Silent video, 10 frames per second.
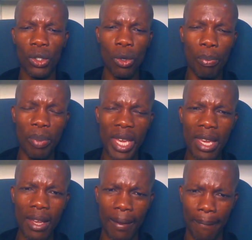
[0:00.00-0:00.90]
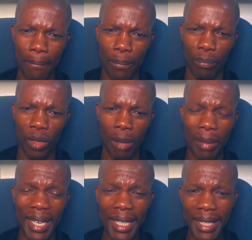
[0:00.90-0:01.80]
to be
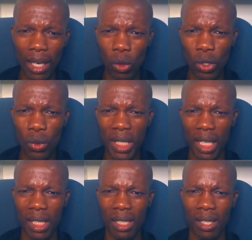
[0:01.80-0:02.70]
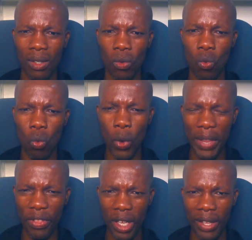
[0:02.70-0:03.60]
my interlocutors
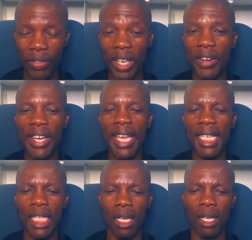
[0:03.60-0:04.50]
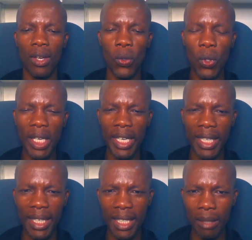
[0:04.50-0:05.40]
with the Creator who
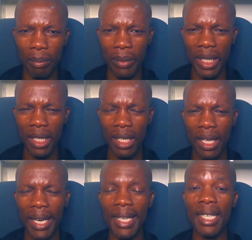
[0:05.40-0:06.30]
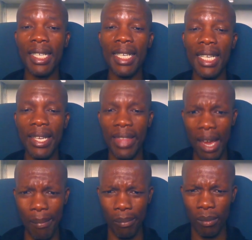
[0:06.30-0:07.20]
created me and created them.